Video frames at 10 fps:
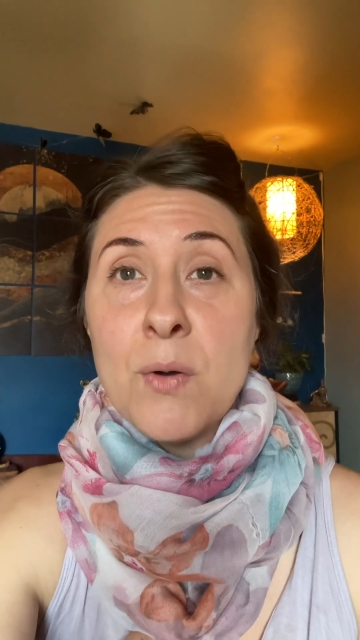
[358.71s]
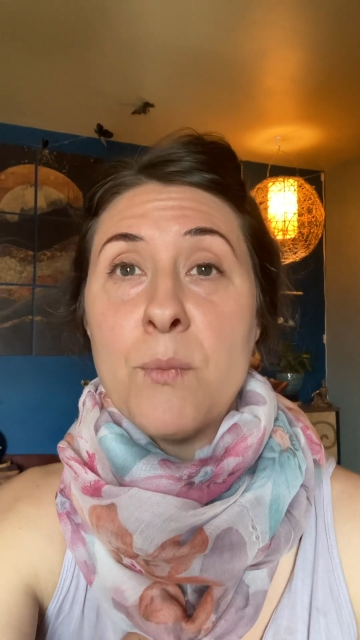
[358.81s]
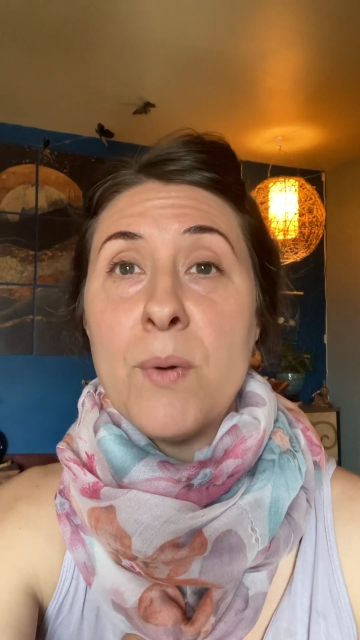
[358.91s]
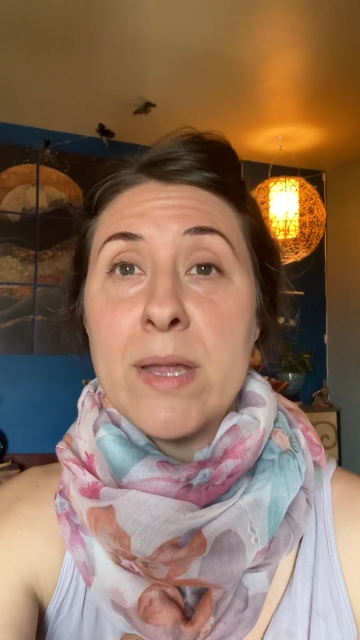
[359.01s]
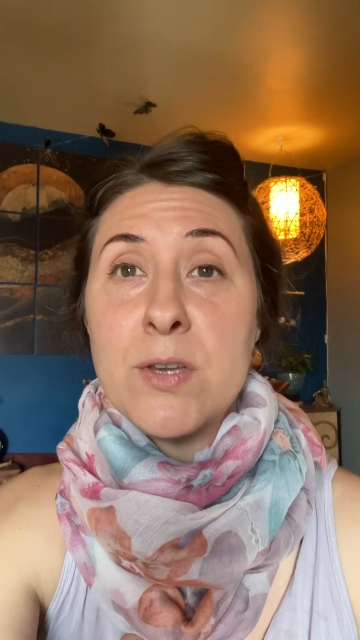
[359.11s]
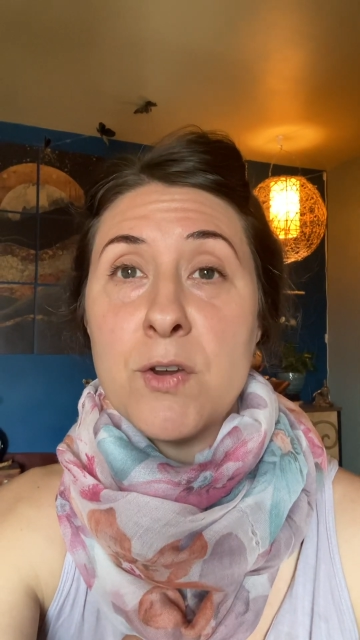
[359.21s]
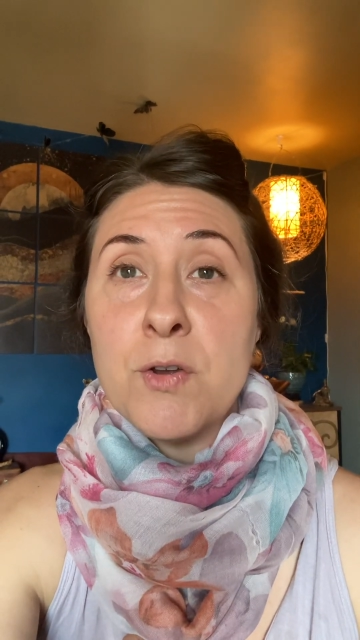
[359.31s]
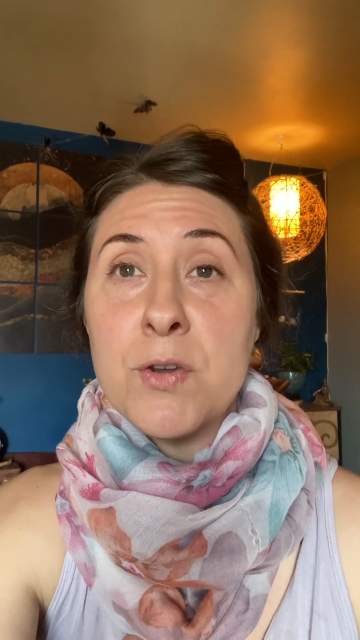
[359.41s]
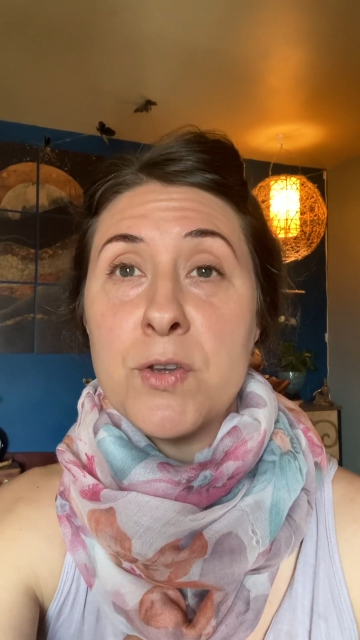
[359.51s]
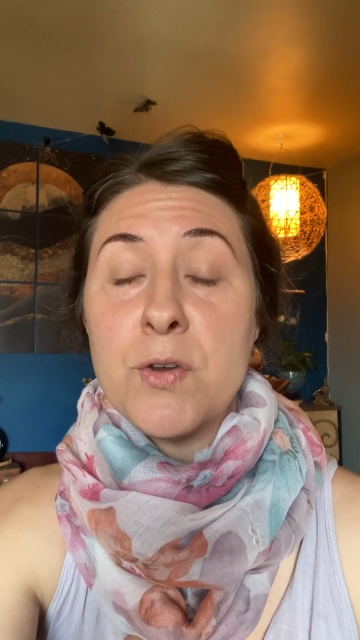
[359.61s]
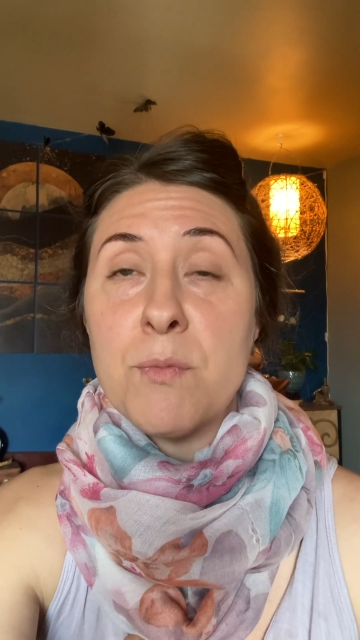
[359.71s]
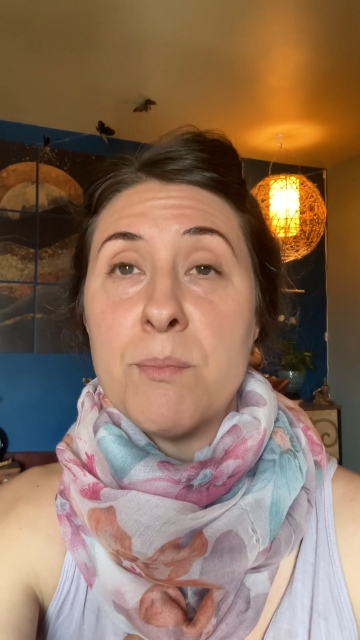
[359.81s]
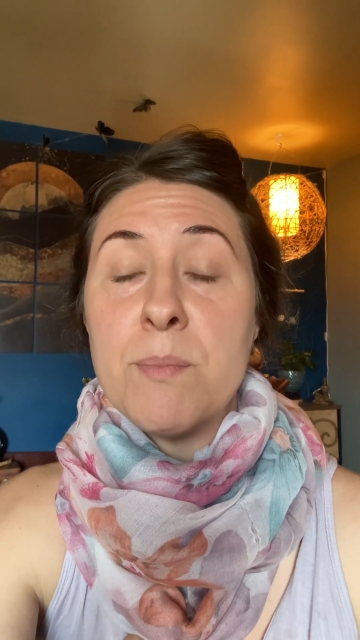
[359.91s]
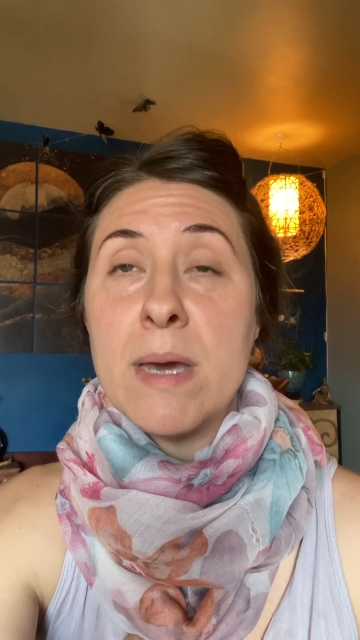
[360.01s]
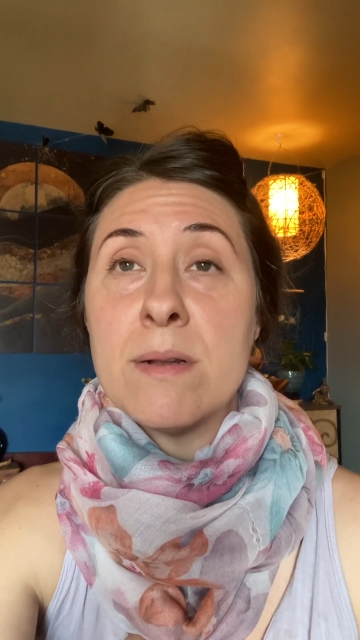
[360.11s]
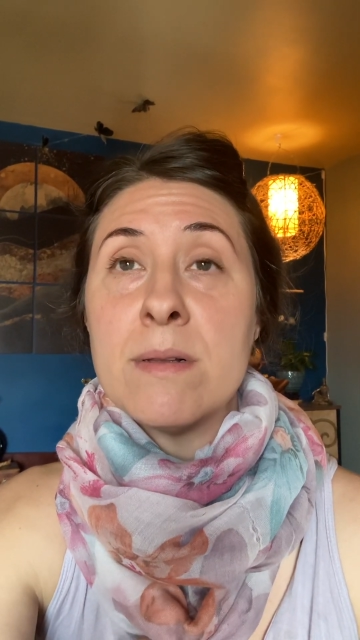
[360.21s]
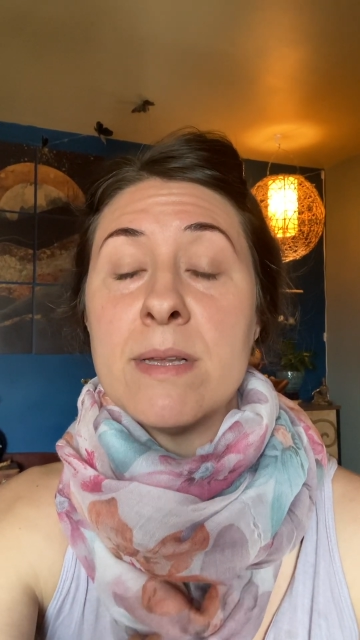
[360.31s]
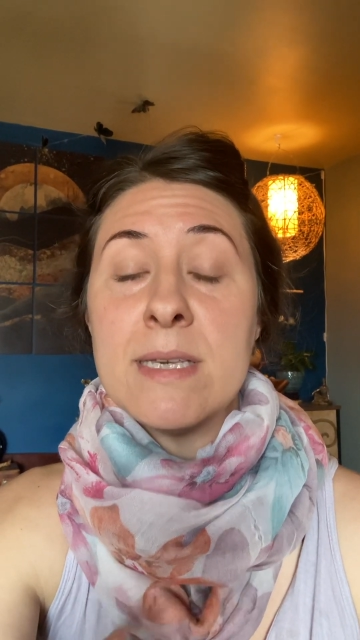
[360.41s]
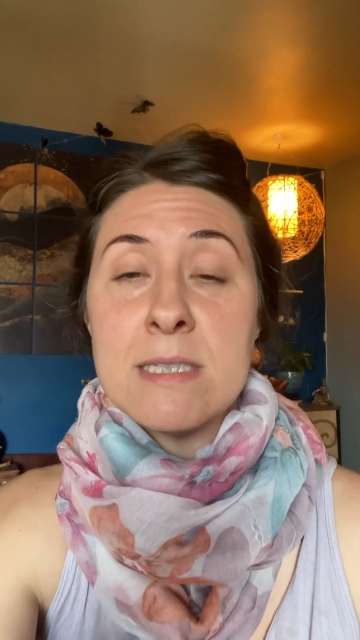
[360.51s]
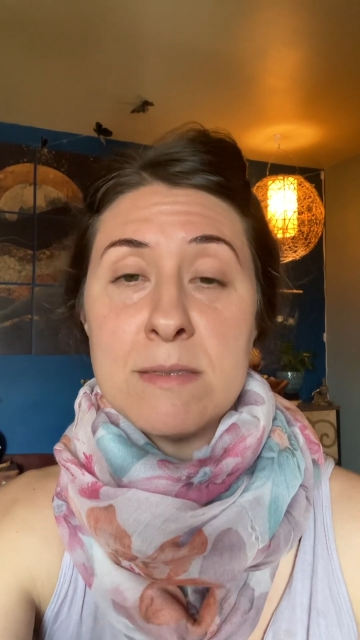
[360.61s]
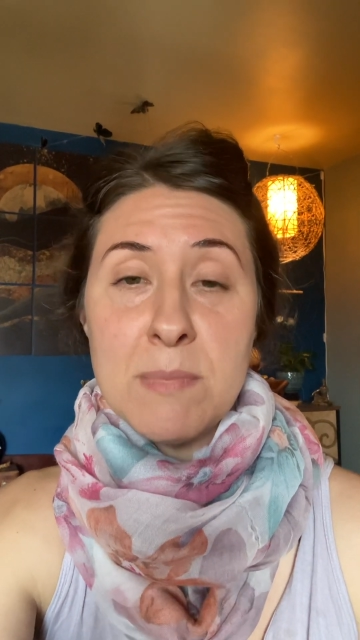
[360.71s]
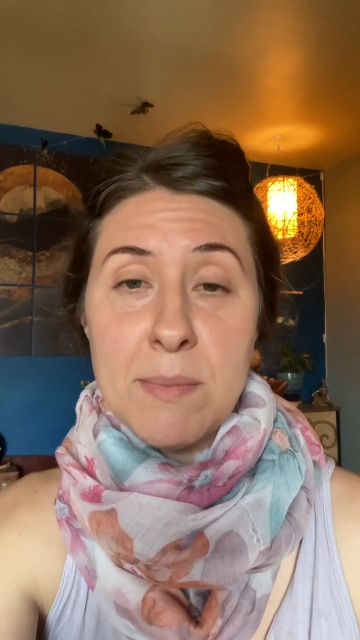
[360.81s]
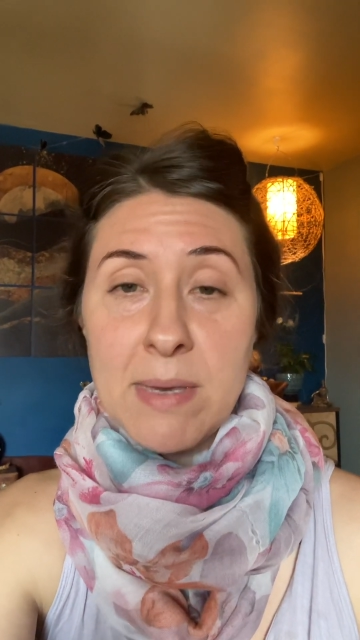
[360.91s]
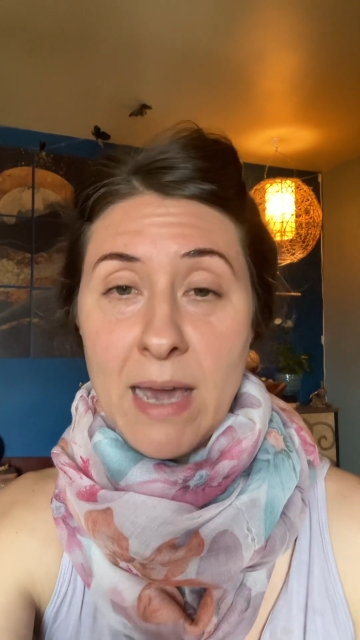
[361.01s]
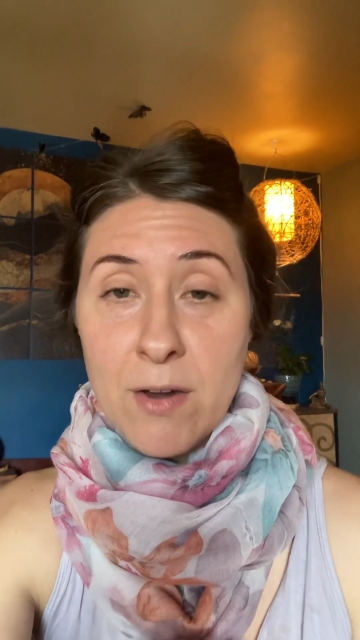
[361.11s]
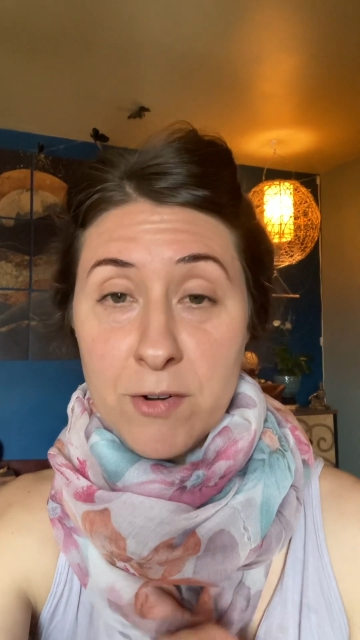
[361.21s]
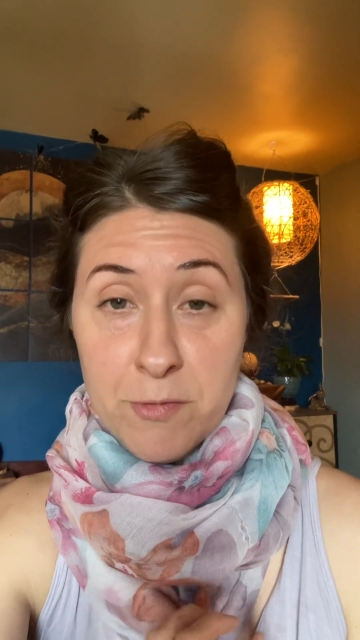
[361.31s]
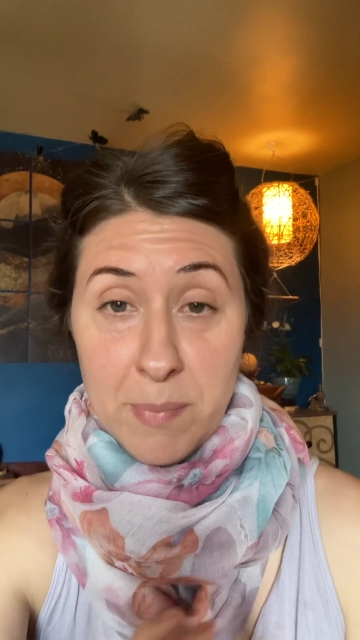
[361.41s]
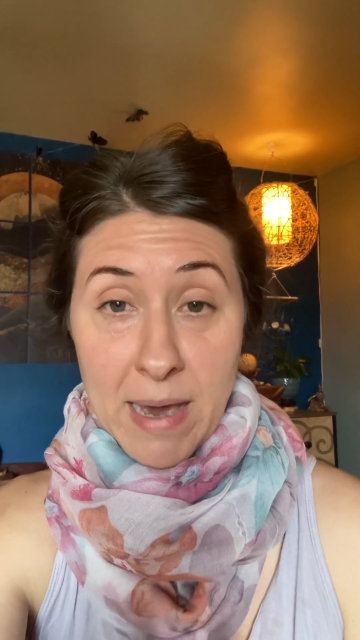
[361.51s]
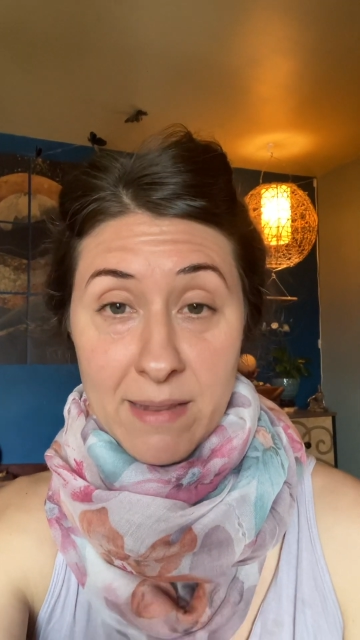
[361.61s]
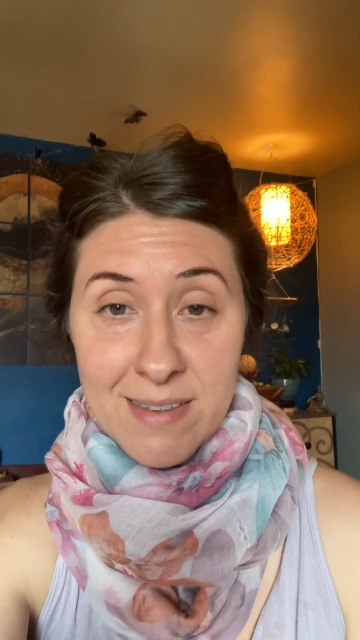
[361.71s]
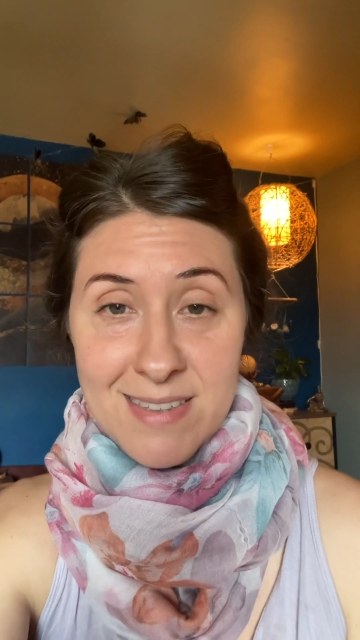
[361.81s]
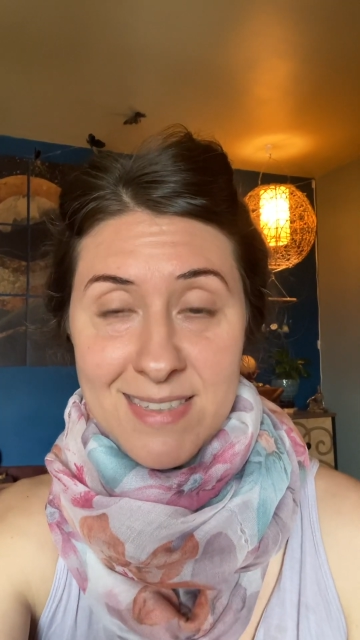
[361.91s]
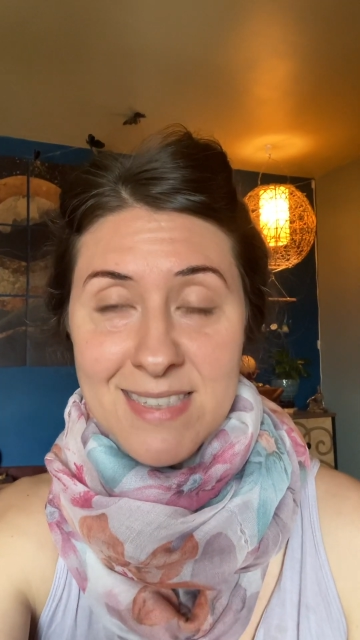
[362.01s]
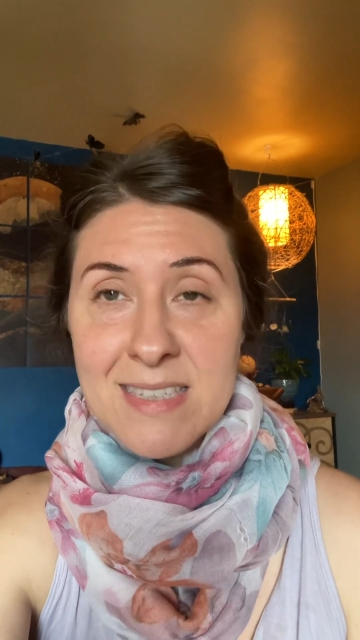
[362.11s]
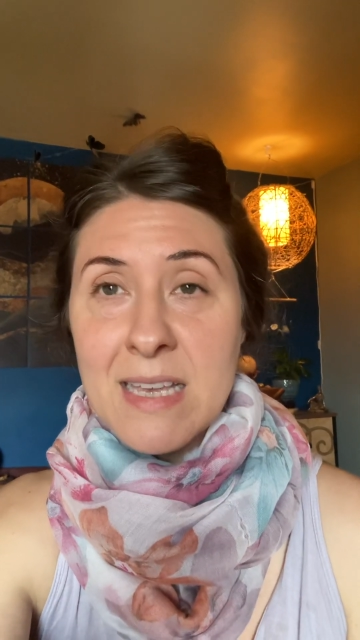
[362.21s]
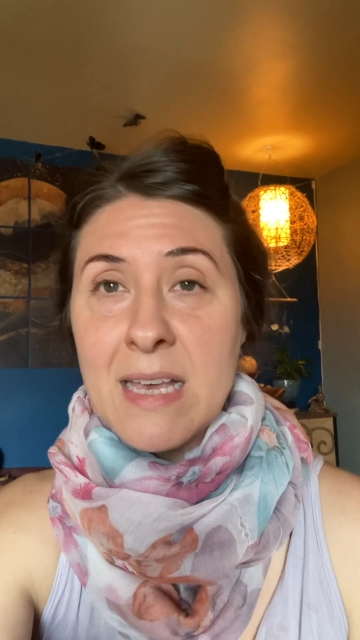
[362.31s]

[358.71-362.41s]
when your metal is maybe out of balance,